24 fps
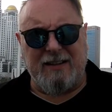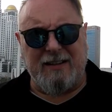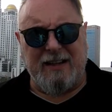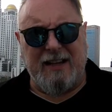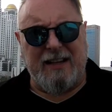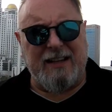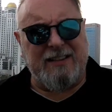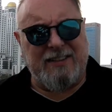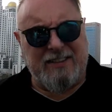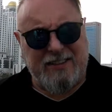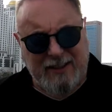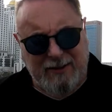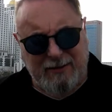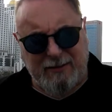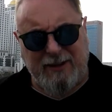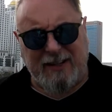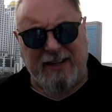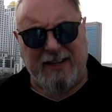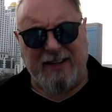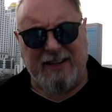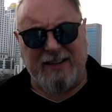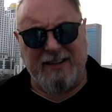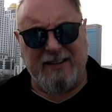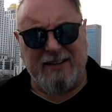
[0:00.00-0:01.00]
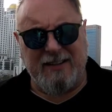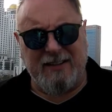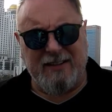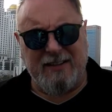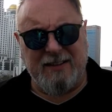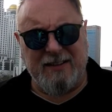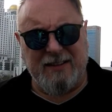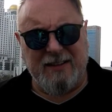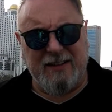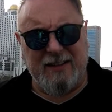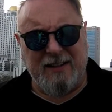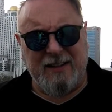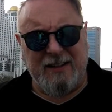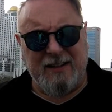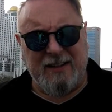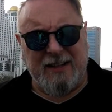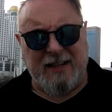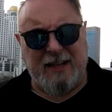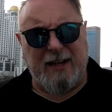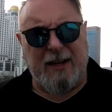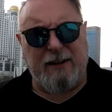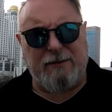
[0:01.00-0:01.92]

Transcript: in Syria. Now,